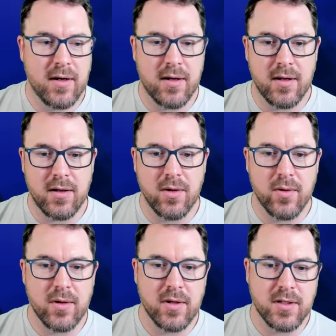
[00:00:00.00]

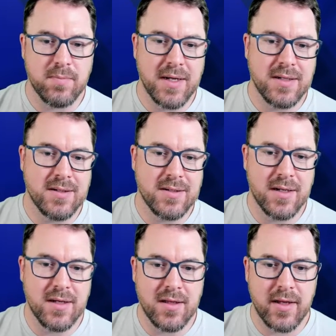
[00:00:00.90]
Lower the spaces
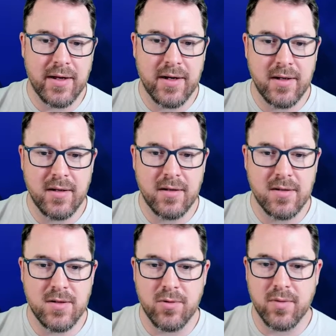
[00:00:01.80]
in line
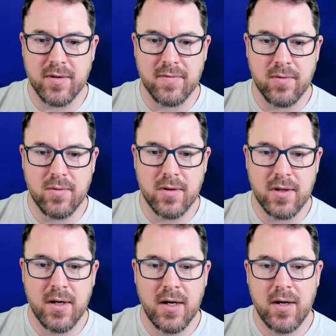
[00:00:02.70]

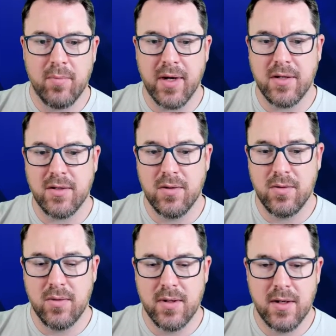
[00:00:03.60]
0+4 by 2,